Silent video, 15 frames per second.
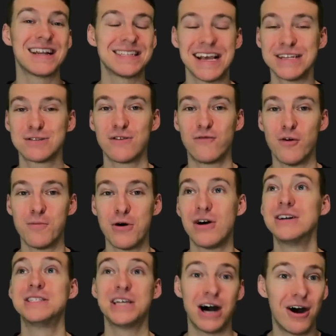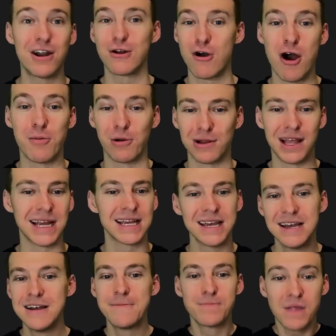his hands on the football a ton at Auburn. Like,
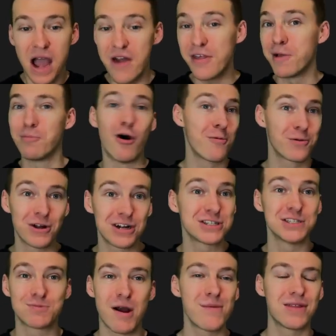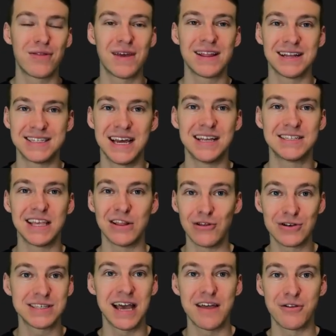I think ball production is probably the thing that Tennessee
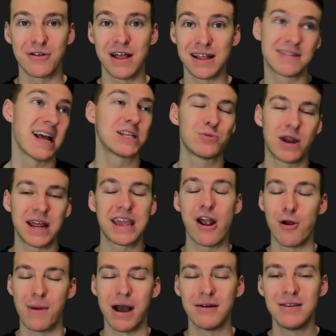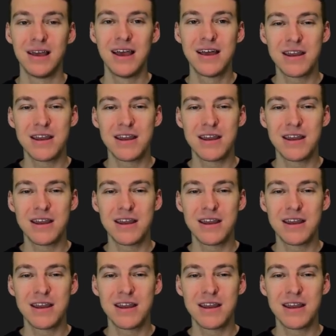looks at and they're like, that's what I care about.